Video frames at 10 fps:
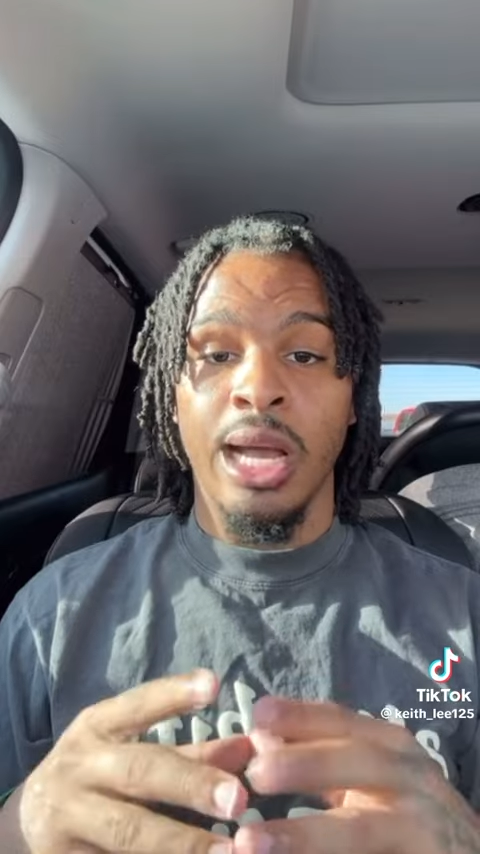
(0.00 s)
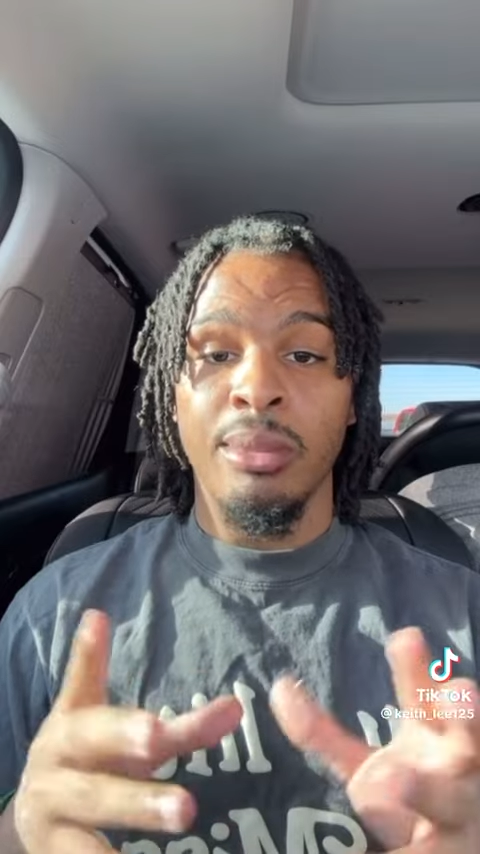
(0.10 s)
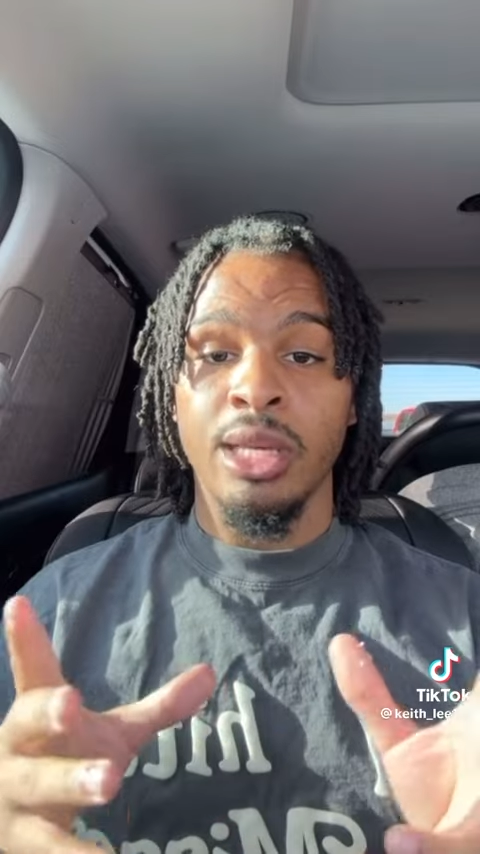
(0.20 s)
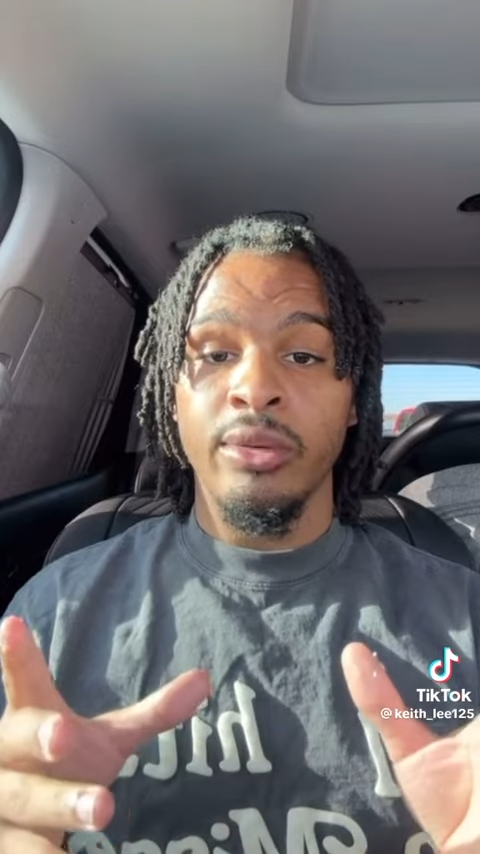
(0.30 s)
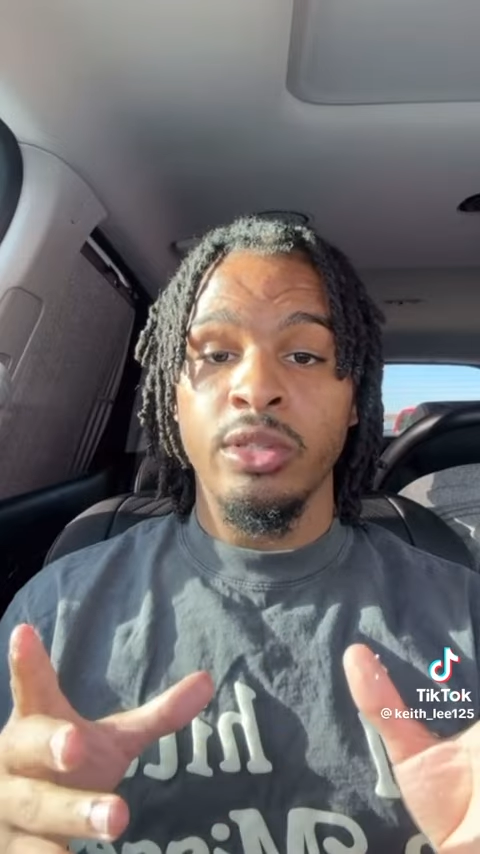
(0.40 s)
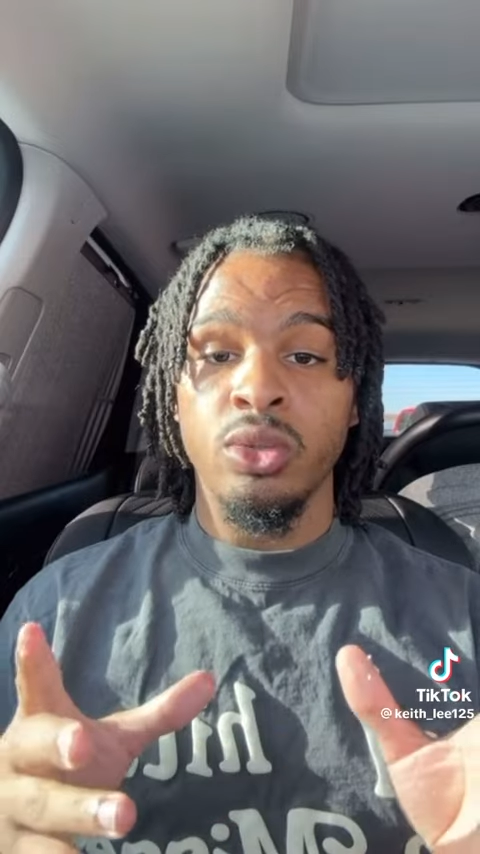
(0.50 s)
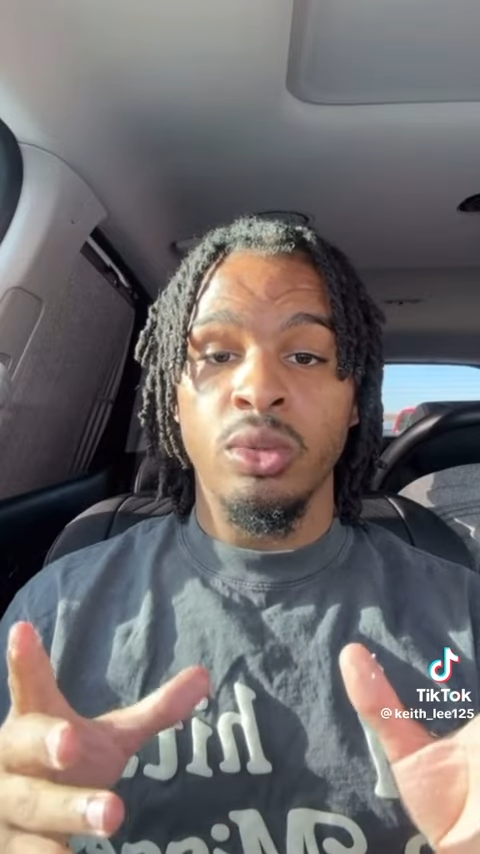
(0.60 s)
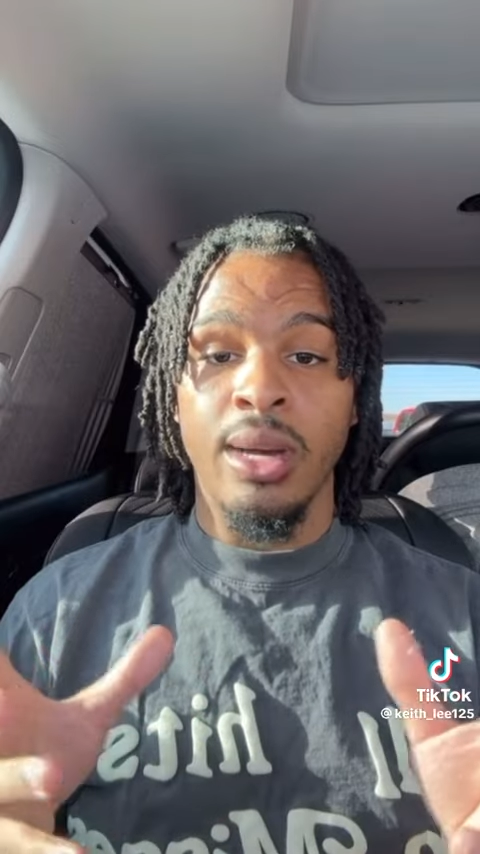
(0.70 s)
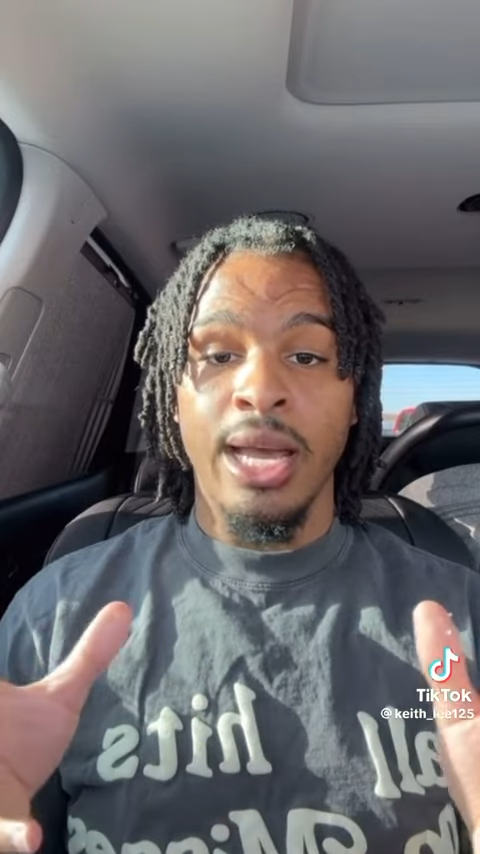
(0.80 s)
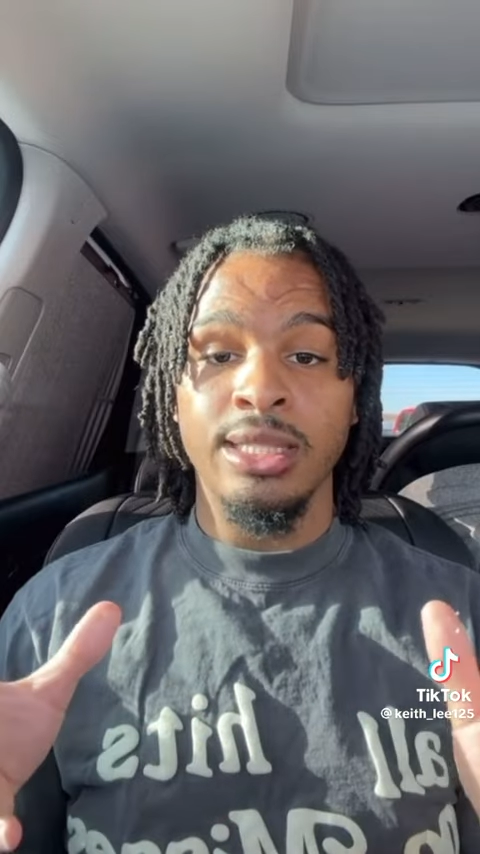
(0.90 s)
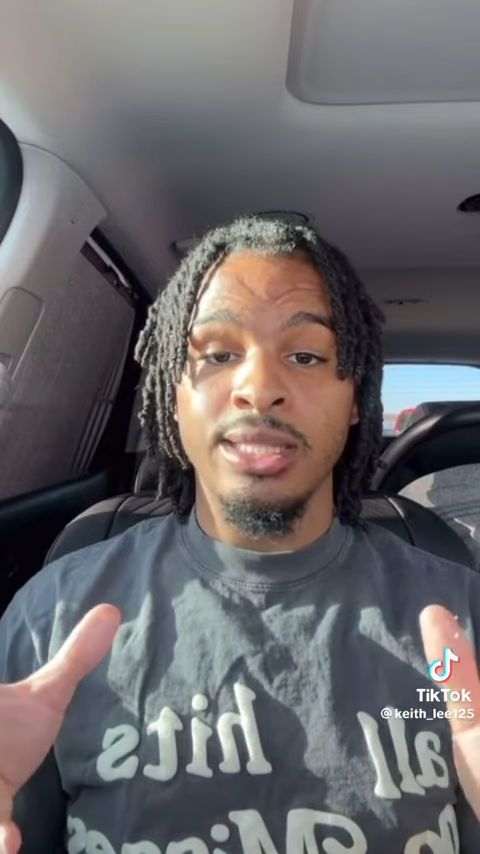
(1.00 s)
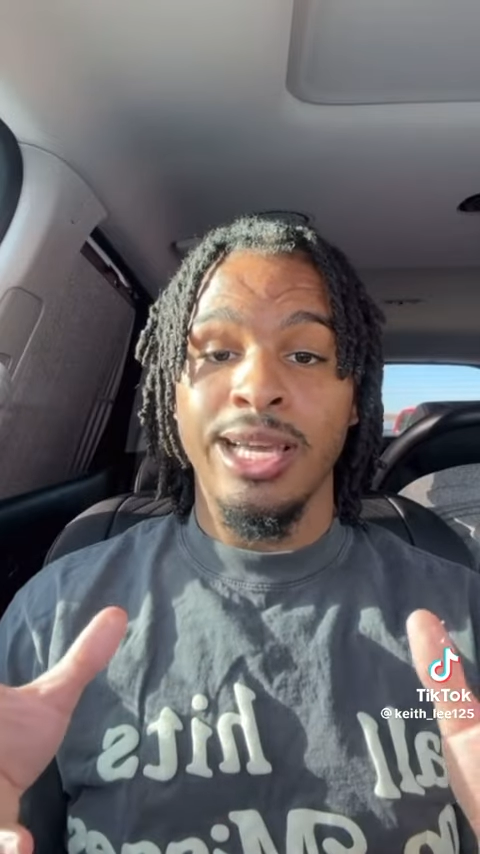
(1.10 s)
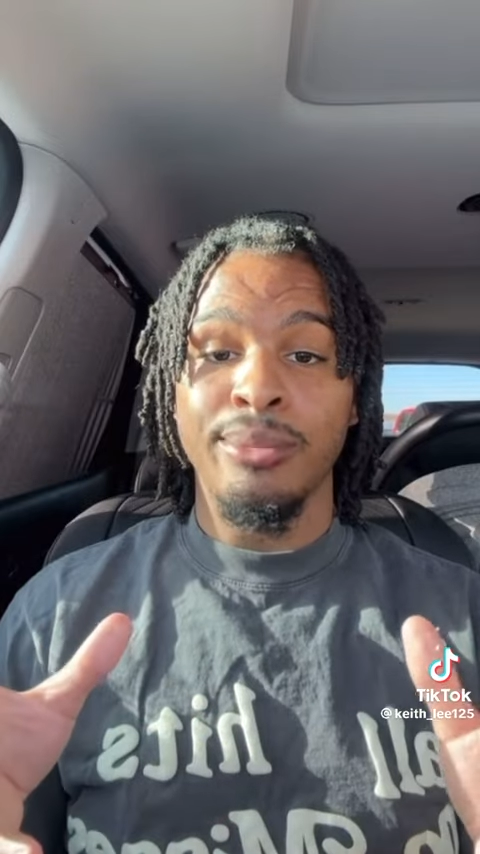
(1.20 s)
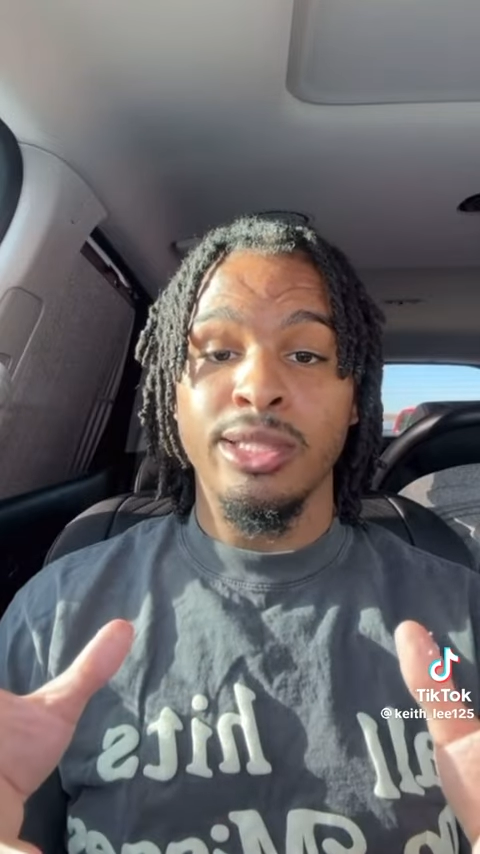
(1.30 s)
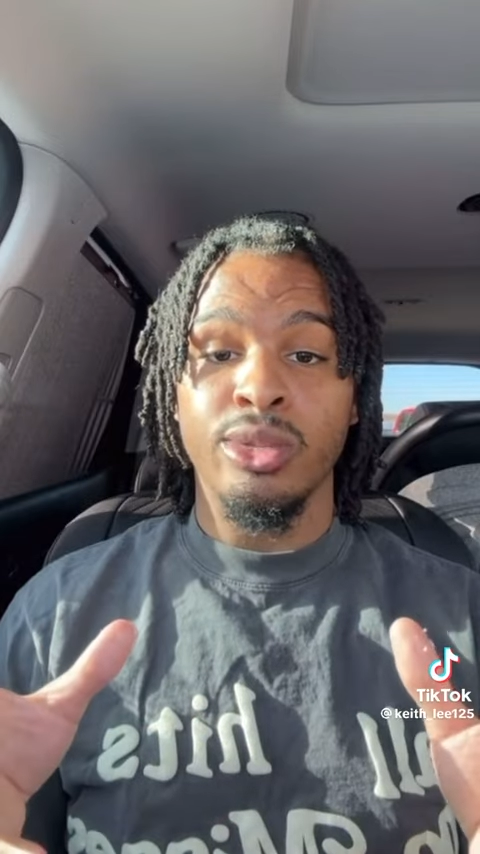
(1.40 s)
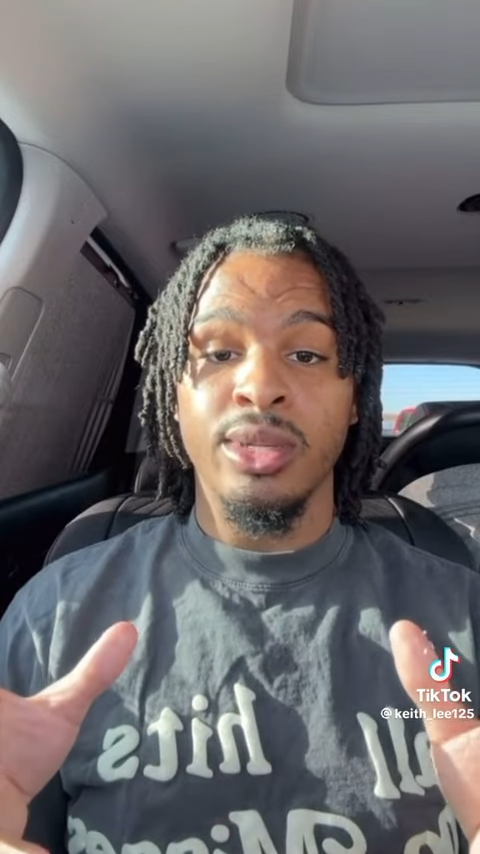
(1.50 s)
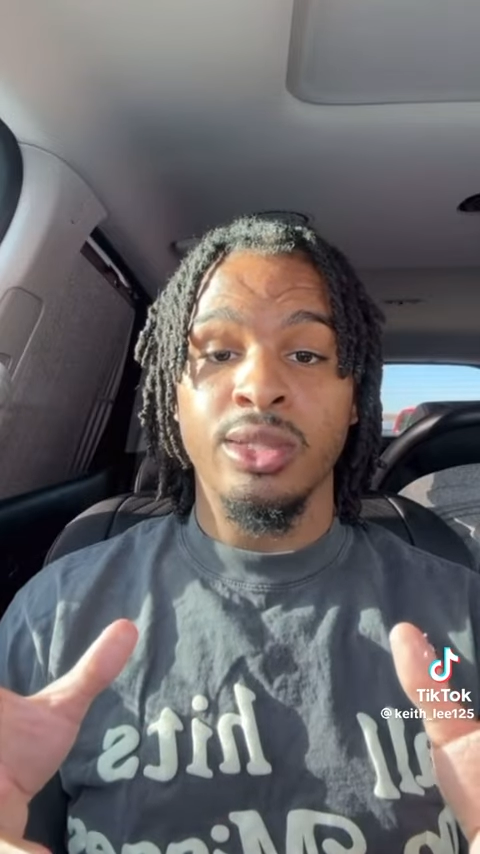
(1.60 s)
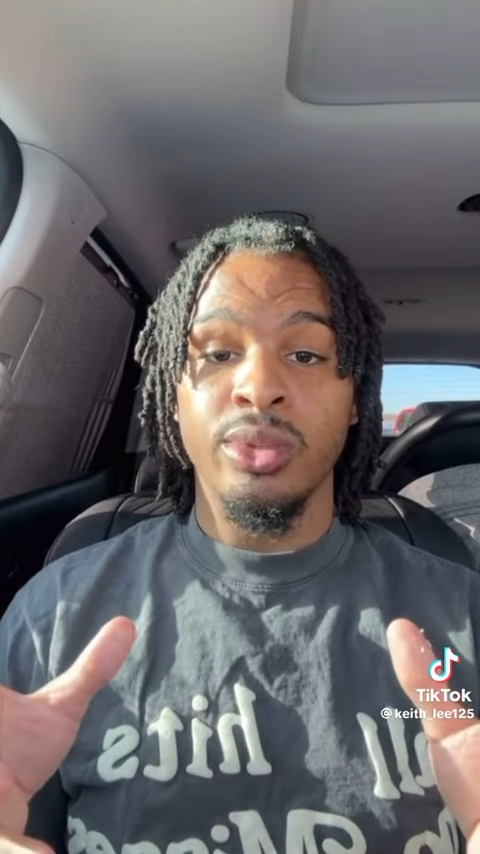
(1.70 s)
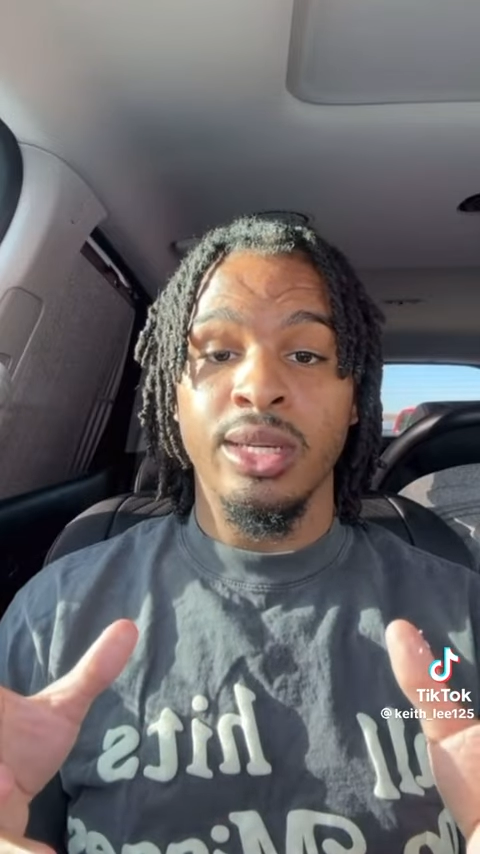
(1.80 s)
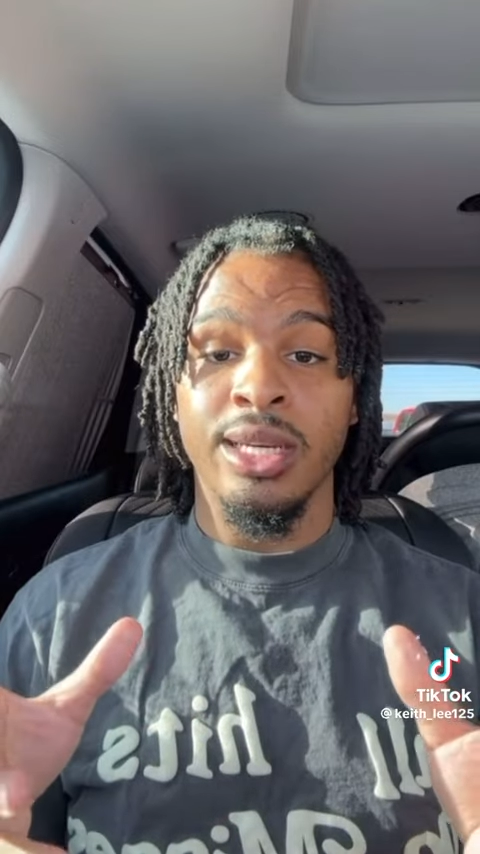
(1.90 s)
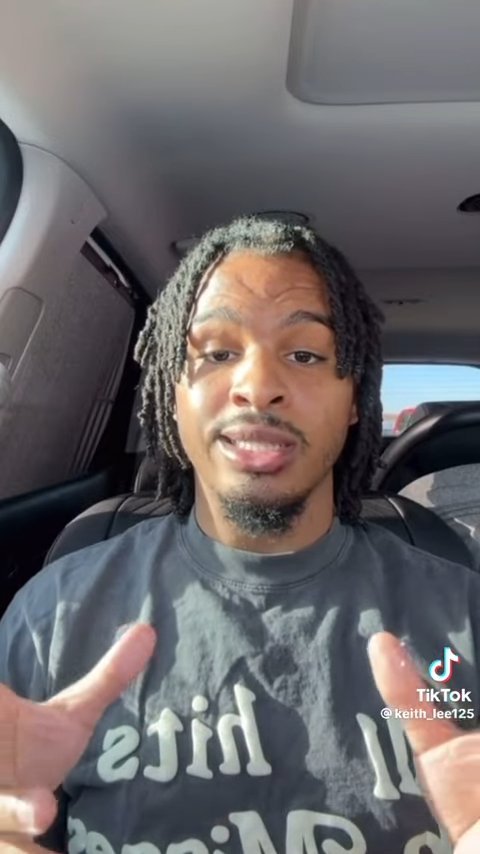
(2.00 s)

I'm gonna give it to him. IG ain't miss on this one